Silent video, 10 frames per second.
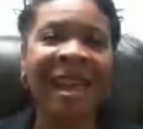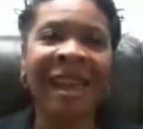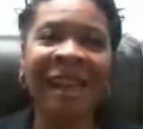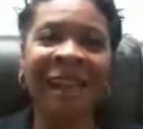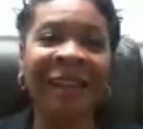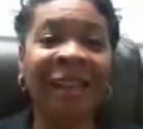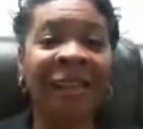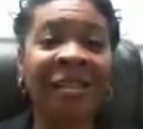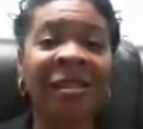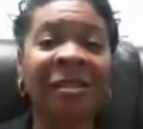And
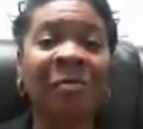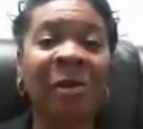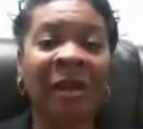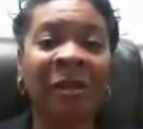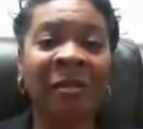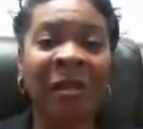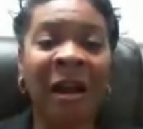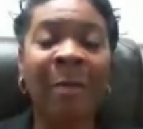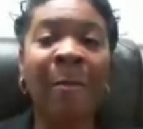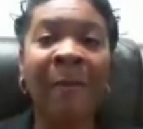it has just been
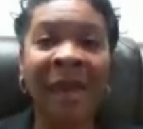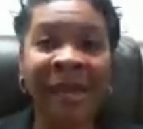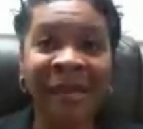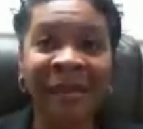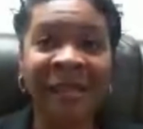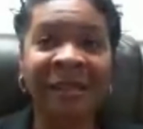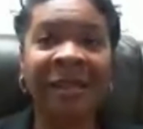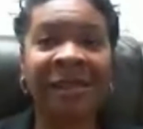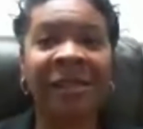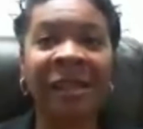amazing
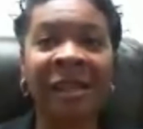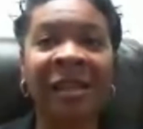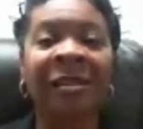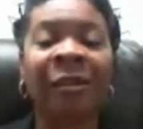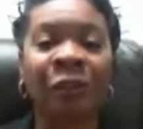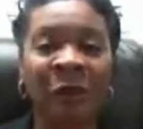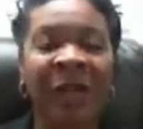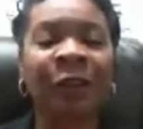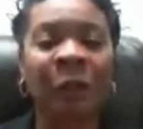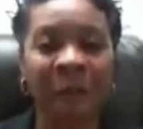to see the
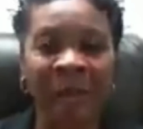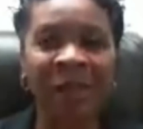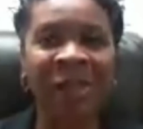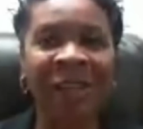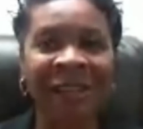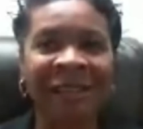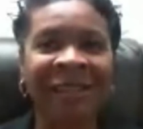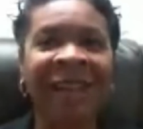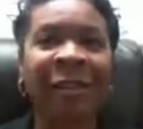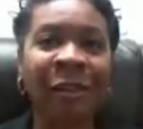transformation
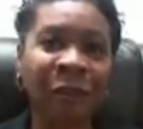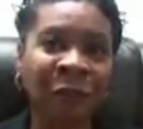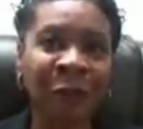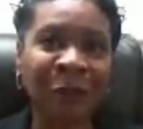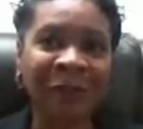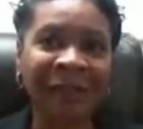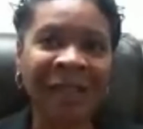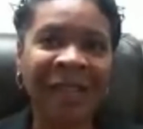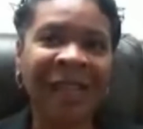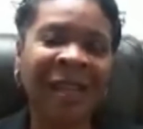in the students,
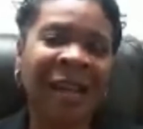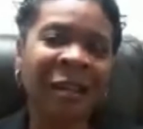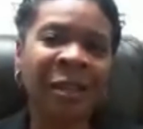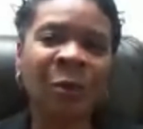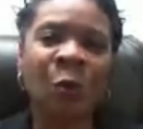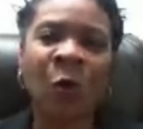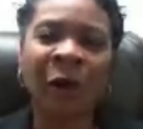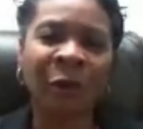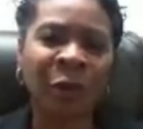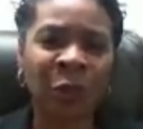and not just
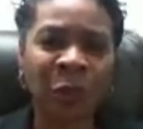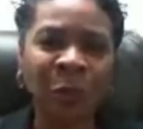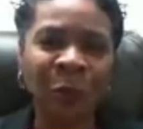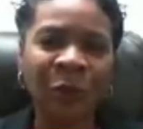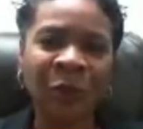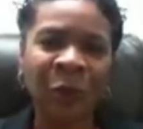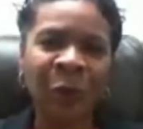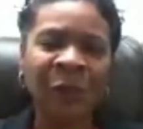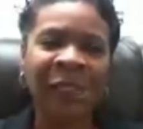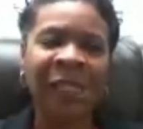one or two
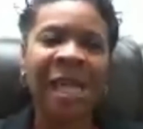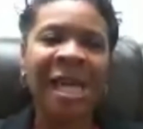students.